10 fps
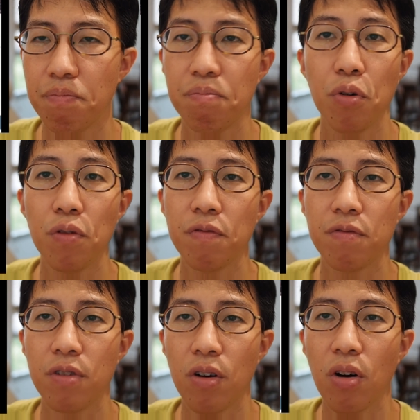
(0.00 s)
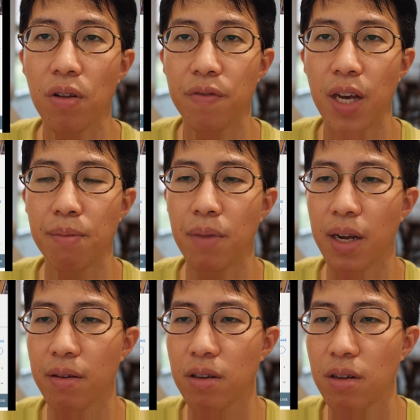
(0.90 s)
both or all of them
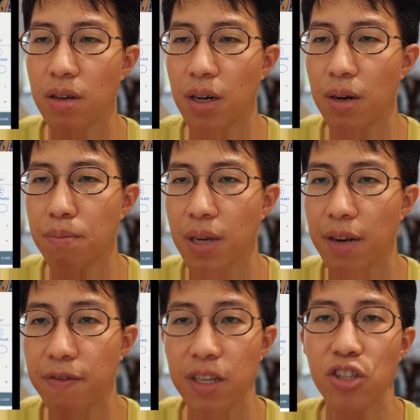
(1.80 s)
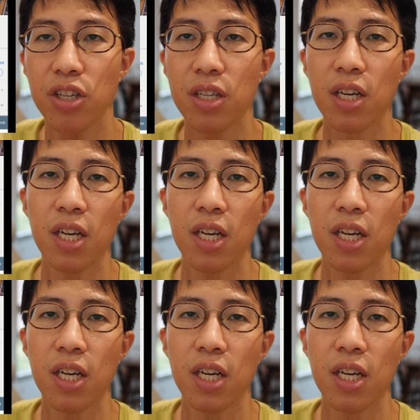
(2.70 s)
might get featured.